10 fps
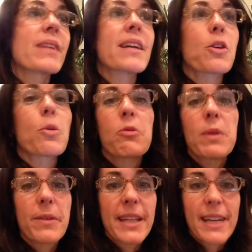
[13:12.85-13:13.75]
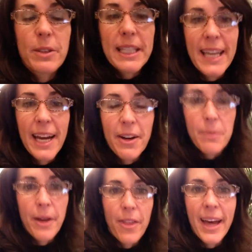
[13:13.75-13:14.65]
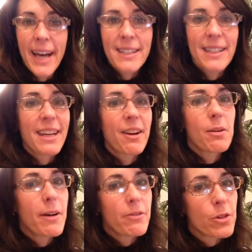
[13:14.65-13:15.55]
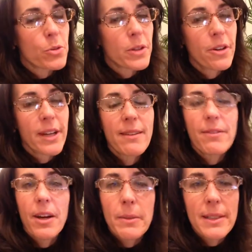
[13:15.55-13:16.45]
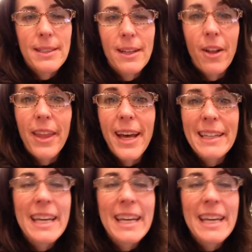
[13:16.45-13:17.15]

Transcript: in a group of people that really care about that and care about virtual learning environments and all that.